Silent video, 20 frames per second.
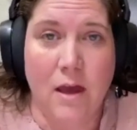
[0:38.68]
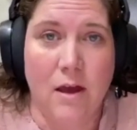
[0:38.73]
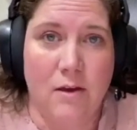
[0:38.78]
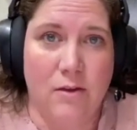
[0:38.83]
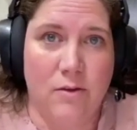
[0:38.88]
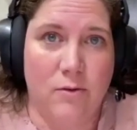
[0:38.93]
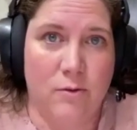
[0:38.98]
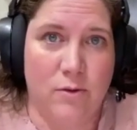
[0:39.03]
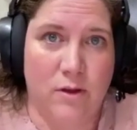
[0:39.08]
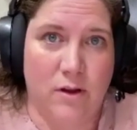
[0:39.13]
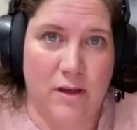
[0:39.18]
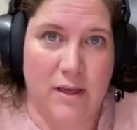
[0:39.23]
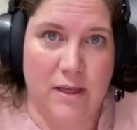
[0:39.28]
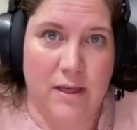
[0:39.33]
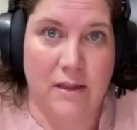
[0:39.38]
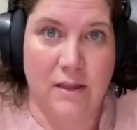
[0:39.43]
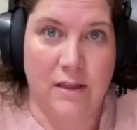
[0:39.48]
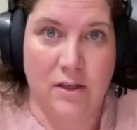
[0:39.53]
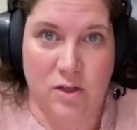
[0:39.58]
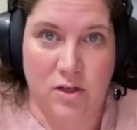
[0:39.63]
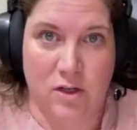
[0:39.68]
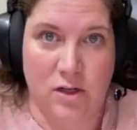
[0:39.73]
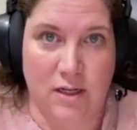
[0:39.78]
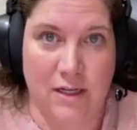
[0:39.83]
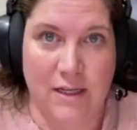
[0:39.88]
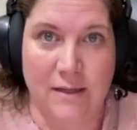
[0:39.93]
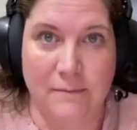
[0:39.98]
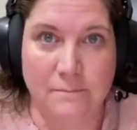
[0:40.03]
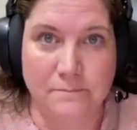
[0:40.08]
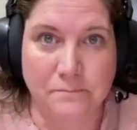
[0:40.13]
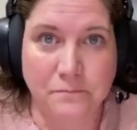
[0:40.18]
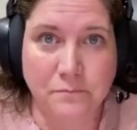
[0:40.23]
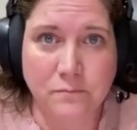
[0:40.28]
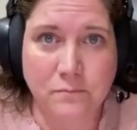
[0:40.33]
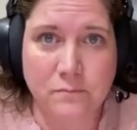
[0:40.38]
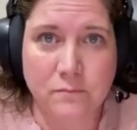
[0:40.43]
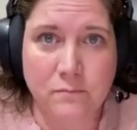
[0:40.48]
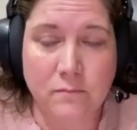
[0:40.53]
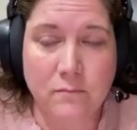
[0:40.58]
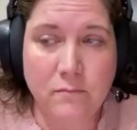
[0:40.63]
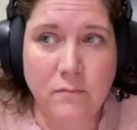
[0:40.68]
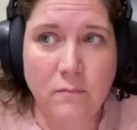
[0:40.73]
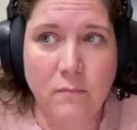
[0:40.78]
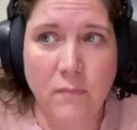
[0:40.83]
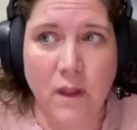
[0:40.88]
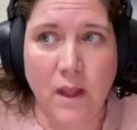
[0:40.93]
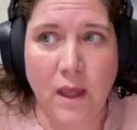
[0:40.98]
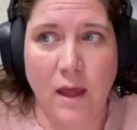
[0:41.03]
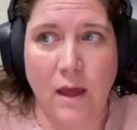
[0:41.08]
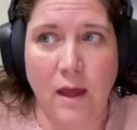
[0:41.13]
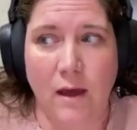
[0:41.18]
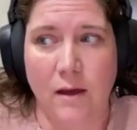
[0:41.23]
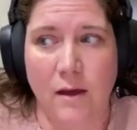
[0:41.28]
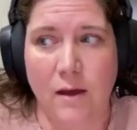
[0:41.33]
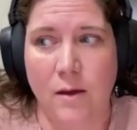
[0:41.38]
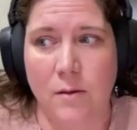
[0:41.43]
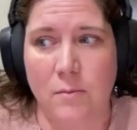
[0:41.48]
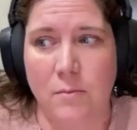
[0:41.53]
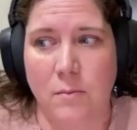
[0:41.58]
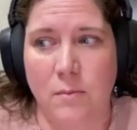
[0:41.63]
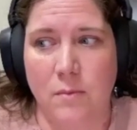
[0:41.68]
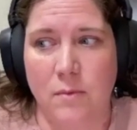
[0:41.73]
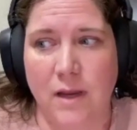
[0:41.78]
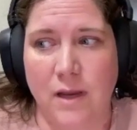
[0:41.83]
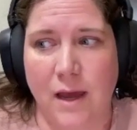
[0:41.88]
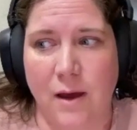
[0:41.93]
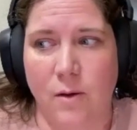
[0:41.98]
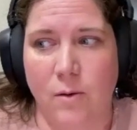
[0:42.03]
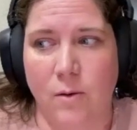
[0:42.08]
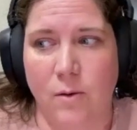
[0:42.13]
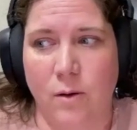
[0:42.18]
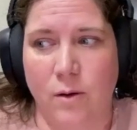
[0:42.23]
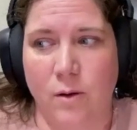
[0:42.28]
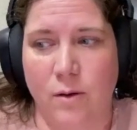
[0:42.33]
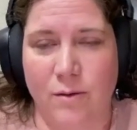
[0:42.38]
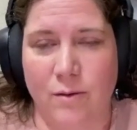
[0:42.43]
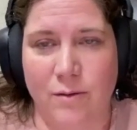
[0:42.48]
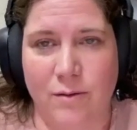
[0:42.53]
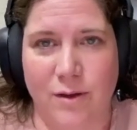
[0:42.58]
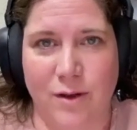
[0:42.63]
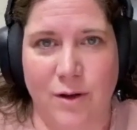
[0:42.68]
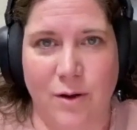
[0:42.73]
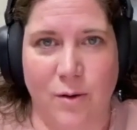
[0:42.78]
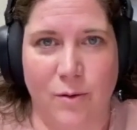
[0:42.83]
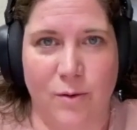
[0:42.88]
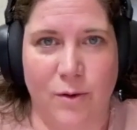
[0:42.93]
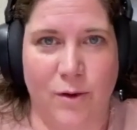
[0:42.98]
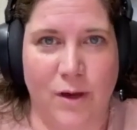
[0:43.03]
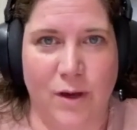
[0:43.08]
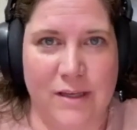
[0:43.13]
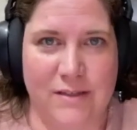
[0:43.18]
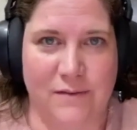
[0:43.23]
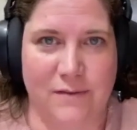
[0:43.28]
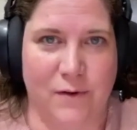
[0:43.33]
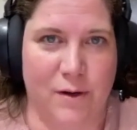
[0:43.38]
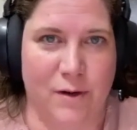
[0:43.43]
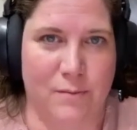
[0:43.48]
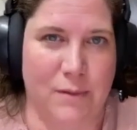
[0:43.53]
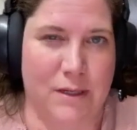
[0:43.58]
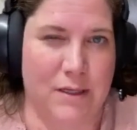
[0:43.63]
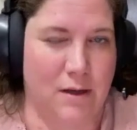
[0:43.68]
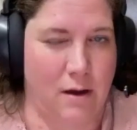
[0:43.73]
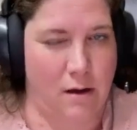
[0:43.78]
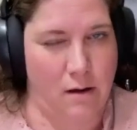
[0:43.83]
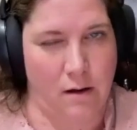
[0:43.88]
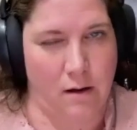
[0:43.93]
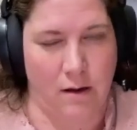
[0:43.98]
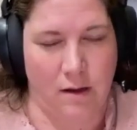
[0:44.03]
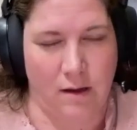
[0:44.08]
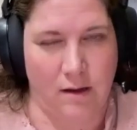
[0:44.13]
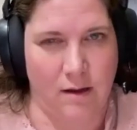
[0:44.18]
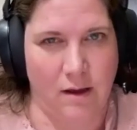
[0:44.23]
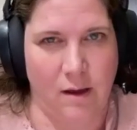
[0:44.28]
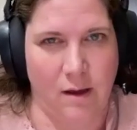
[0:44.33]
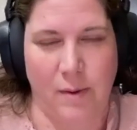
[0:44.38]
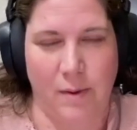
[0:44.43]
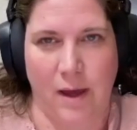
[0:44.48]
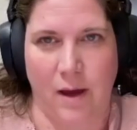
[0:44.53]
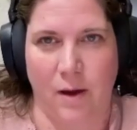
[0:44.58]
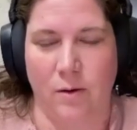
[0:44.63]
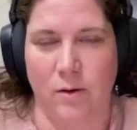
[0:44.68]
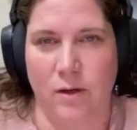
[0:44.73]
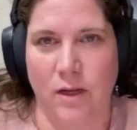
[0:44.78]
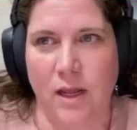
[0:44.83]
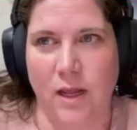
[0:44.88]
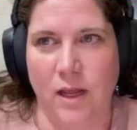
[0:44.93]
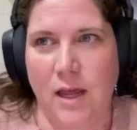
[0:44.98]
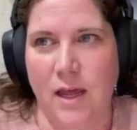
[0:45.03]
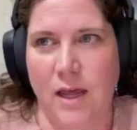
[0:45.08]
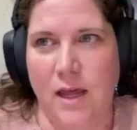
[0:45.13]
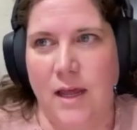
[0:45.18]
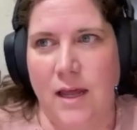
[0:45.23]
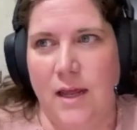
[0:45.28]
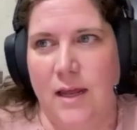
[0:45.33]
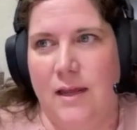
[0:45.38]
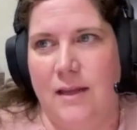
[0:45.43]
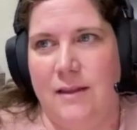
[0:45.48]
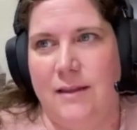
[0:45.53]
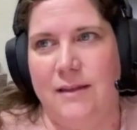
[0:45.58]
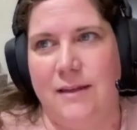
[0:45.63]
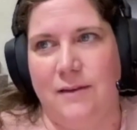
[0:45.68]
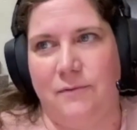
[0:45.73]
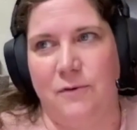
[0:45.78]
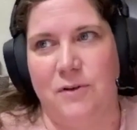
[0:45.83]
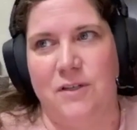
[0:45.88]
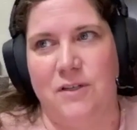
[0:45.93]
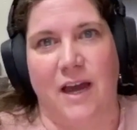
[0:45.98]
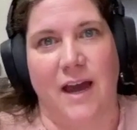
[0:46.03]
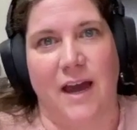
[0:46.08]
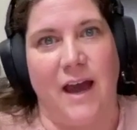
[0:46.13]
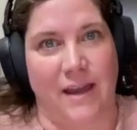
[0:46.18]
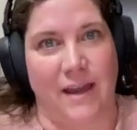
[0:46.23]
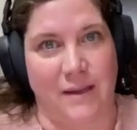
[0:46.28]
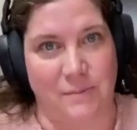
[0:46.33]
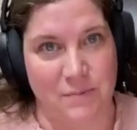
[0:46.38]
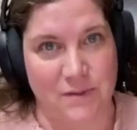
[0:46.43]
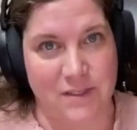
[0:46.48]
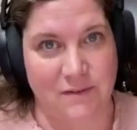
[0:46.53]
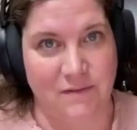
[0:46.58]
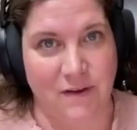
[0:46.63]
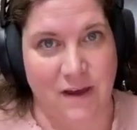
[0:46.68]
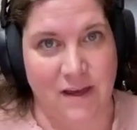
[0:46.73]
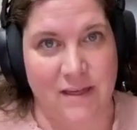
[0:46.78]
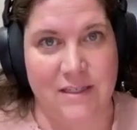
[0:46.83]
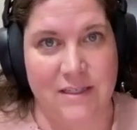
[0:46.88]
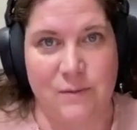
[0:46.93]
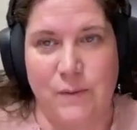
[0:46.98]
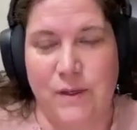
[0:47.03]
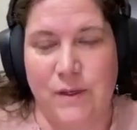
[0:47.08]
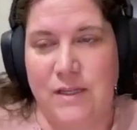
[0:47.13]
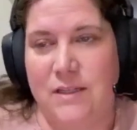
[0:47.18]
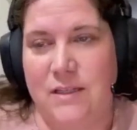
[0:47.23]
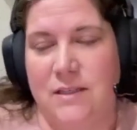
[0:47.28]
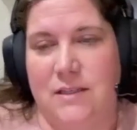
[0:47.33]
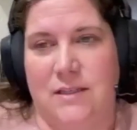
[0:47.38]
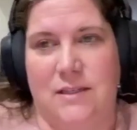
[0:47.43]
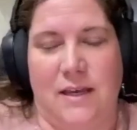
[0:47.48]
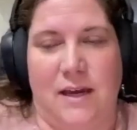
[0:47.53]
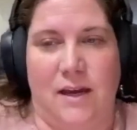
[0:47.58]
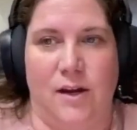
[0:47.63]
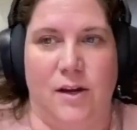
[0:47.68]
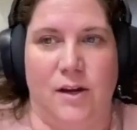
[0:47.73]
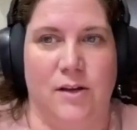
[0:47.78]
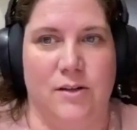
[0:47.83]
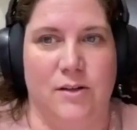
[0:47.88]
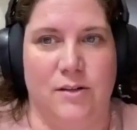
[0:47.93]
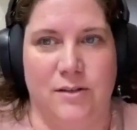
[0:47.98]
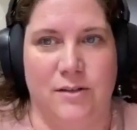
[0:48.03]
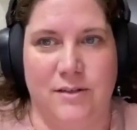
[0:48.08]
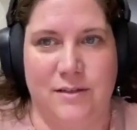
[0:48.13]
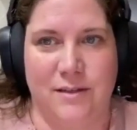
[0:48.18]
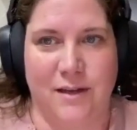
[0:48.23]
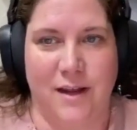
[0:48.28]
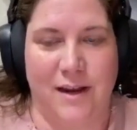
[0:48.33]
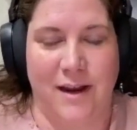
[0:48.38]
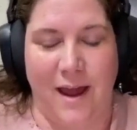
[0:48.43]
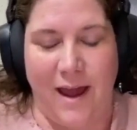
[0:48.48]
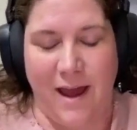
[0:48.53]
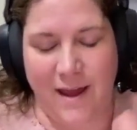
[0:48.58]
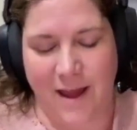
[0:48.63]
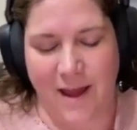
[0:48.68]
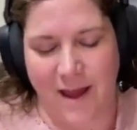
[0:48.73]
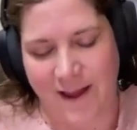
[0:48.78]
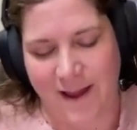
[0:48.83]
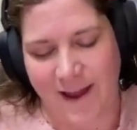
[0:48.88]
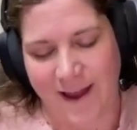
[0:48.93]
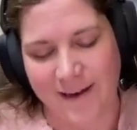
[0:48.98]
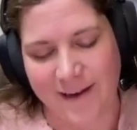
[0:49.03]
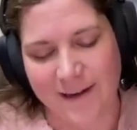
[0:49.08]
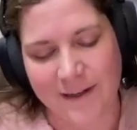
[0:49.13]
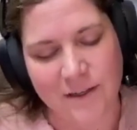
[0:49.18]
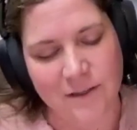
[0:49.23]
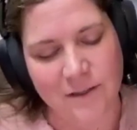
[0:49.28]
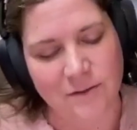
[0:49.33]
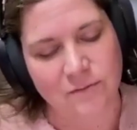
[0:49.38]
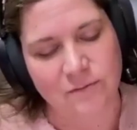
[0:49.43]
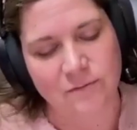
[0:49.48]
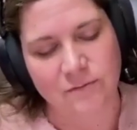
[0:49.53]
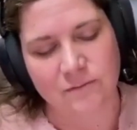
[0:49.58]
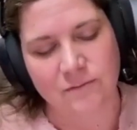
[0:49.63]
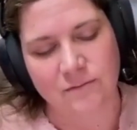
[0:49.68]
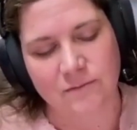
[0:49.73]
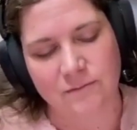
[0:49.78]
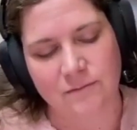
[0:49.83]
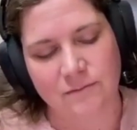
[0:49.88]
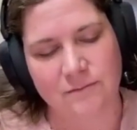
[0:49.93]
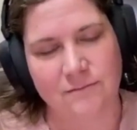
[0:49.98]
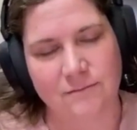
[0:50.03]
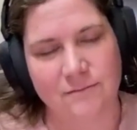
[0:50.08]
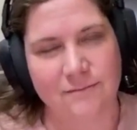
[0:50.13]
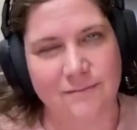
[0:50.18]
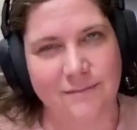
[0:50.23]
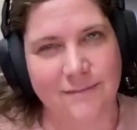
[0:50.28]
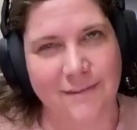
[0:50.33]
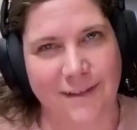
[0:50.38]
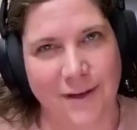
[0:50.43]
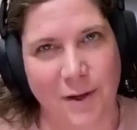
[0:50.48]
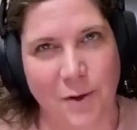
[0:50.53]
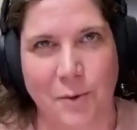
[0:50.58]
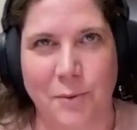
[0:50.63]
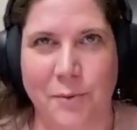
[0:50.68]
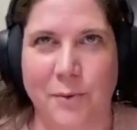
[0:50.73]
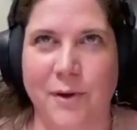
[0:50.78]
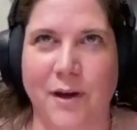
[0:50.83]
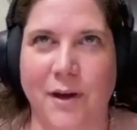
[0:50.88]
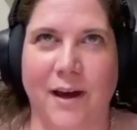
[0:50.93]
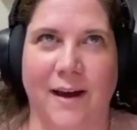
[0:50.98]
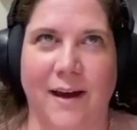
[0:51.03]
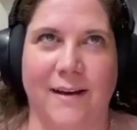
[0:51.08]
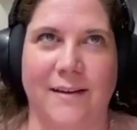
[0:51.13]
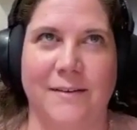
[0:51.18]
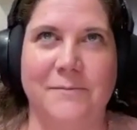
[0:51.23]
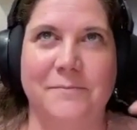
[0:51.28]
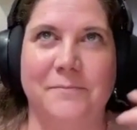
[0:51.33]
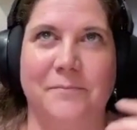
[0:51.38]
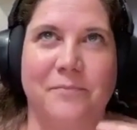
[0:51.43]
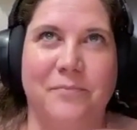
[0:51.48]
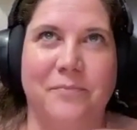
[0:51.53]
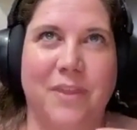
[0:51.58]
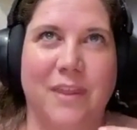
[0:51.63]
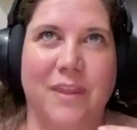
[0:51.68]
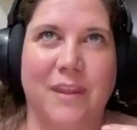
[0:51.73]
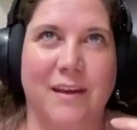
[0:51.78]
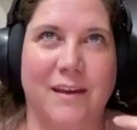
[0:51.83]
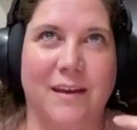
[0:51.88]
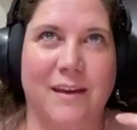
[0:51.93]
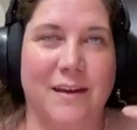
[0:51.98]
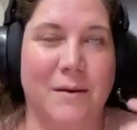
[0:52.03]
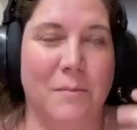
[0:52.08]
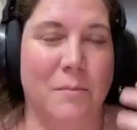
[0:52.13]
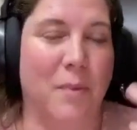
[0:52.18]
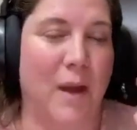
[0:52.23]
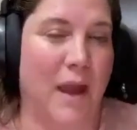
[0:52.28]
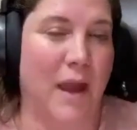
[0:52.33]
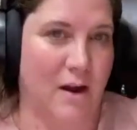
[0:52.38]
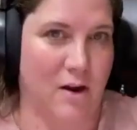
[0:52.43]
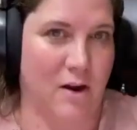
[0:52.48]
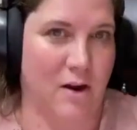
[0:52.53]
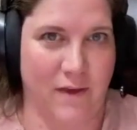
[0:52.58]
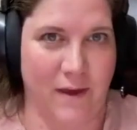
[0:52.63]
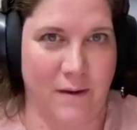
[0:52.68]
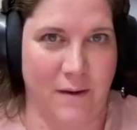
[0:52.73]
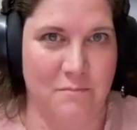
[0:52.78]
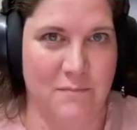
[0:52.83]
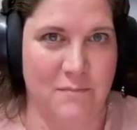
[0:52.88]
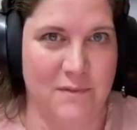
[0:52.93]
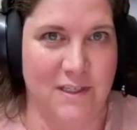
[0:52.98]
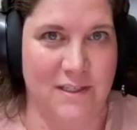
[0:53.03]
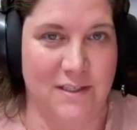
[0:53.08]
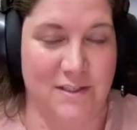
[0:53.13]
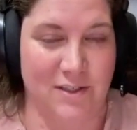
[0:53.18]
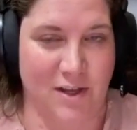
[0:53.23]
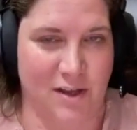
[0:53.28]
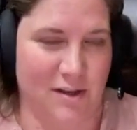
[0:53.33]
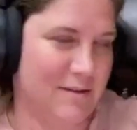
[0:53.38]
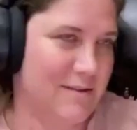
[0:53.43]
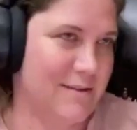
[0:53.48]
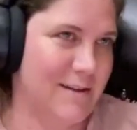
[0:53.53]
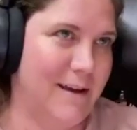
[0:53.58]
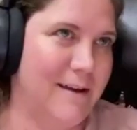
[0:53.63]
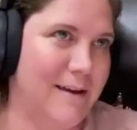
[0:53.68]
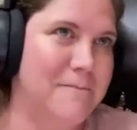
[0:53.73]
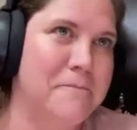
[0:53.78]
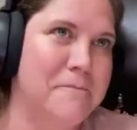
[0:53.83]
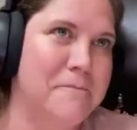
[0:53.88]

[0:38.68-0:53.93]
through their healing journey. Now, you guys have heard me talk about the different types of husbands. And I kind of, you know, uh, compare them to salsa.